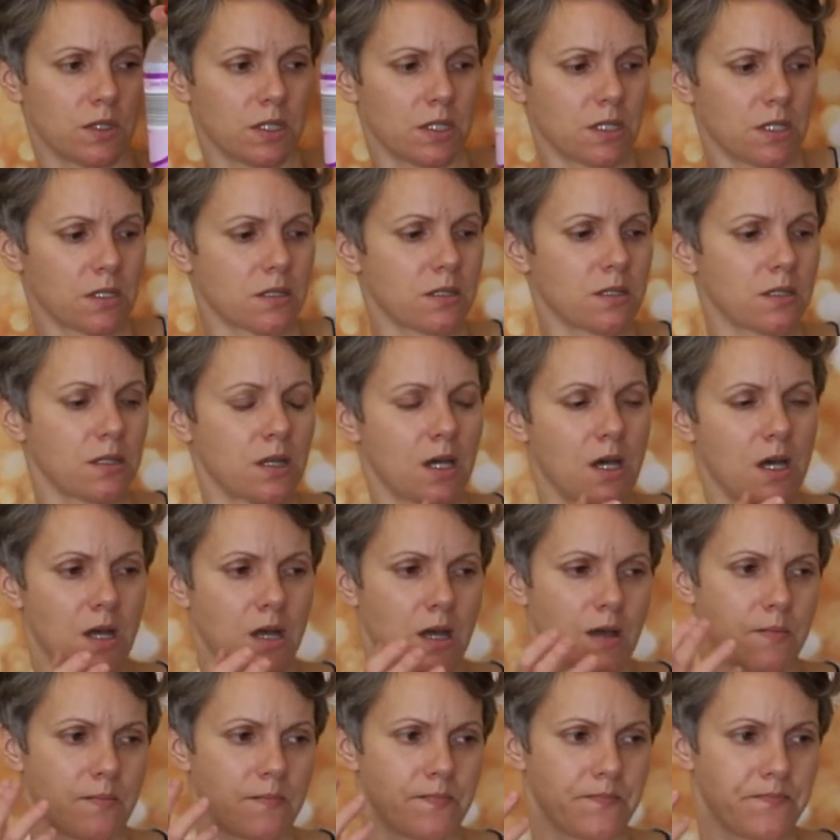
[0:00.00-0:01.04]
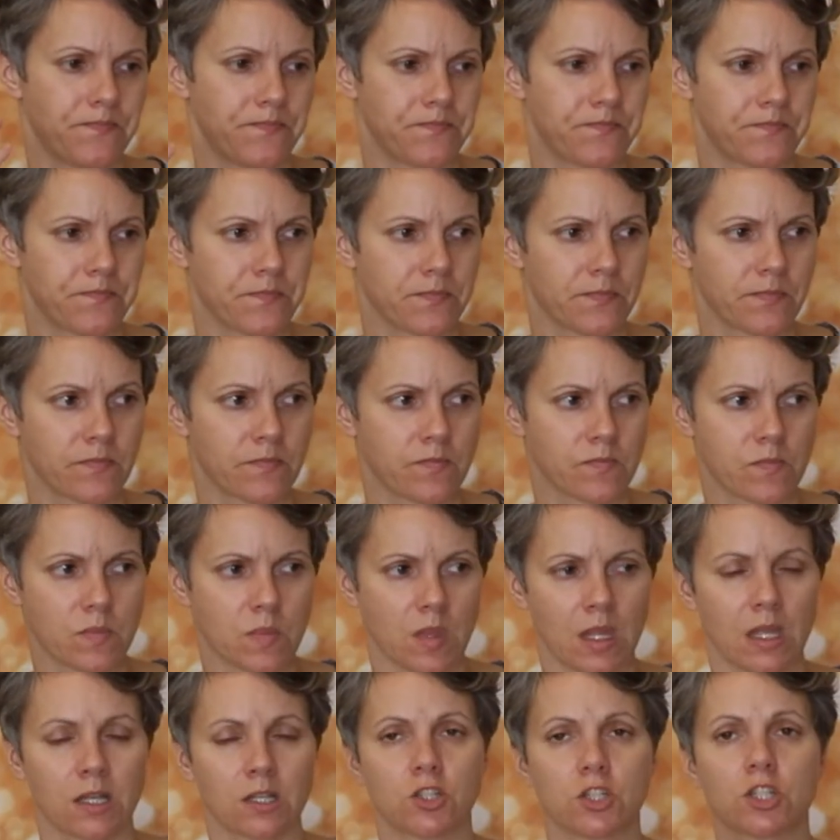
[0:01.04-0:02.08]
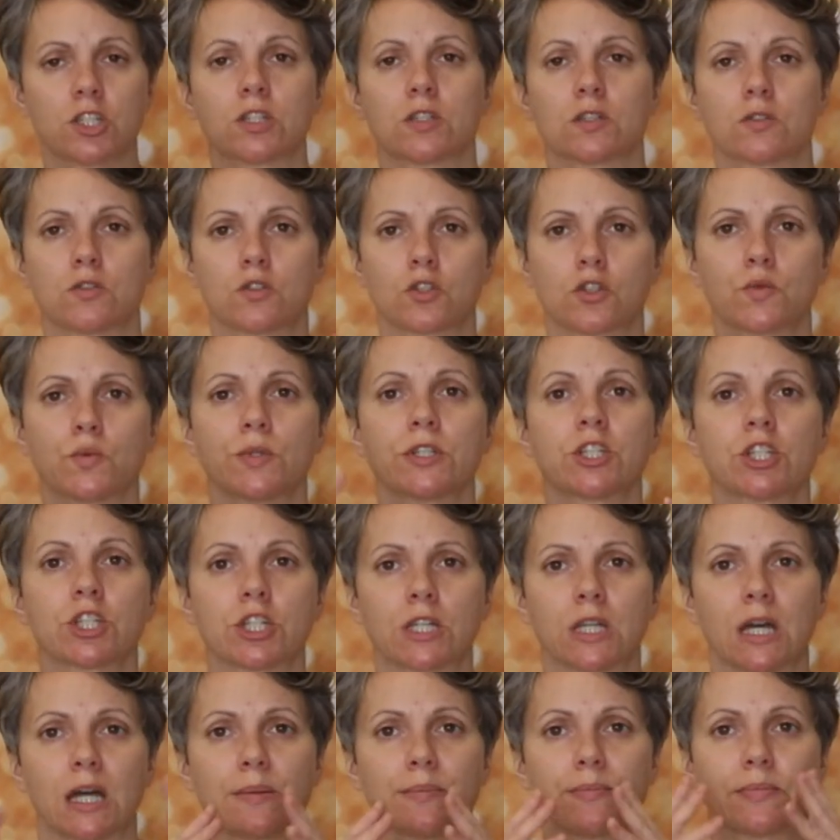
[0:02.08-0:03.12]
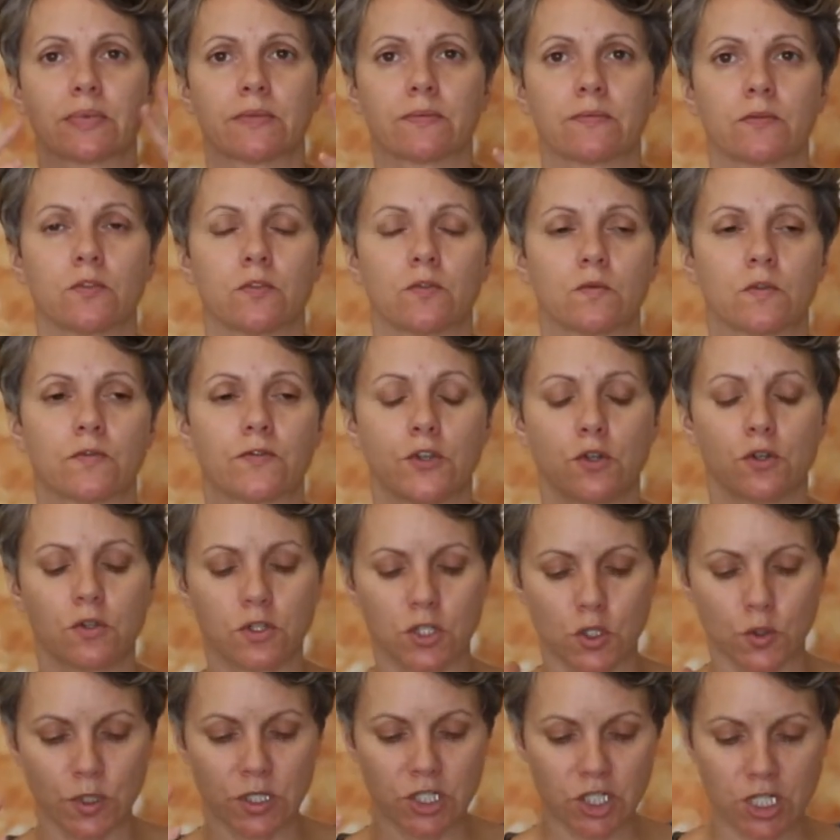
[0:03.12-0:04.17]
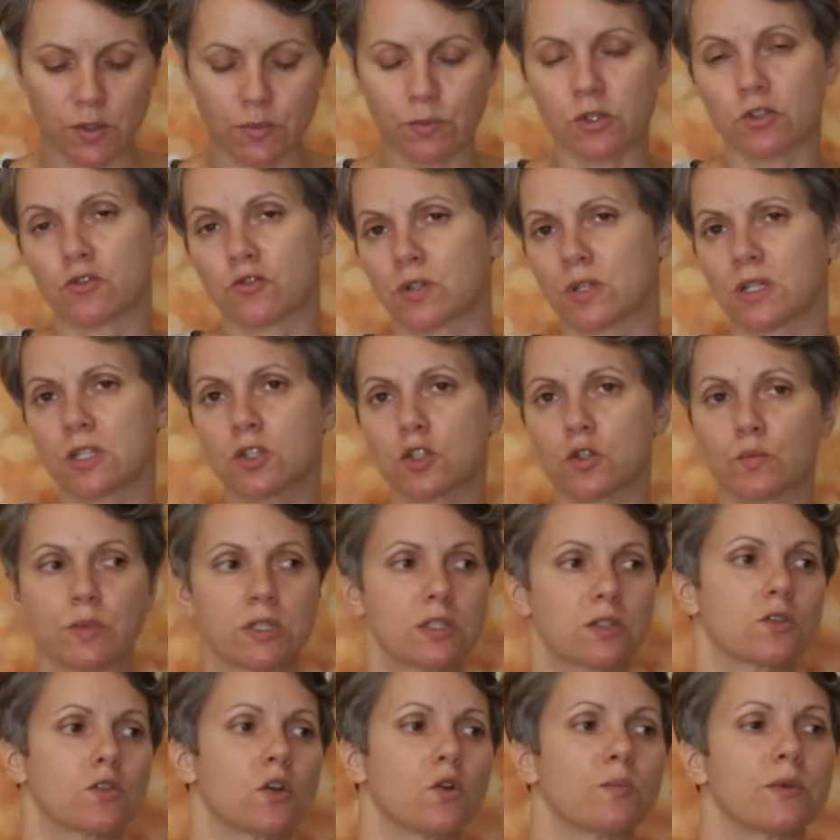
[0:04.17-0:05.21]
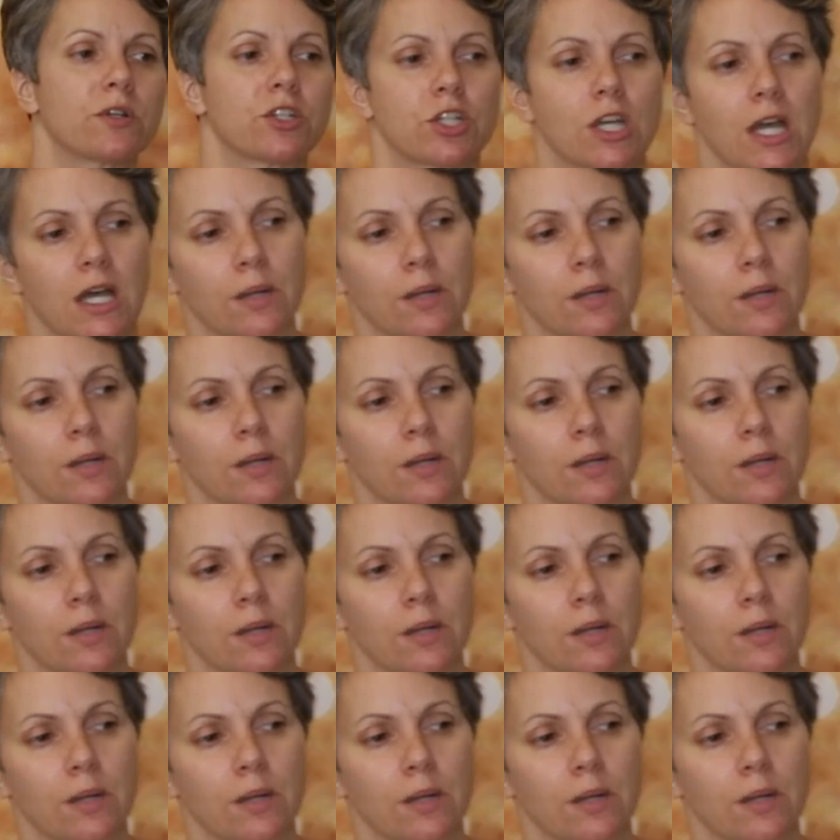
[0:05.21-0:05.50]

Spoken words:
this. Just switch it up. If you switch up your drinks, you'll be so much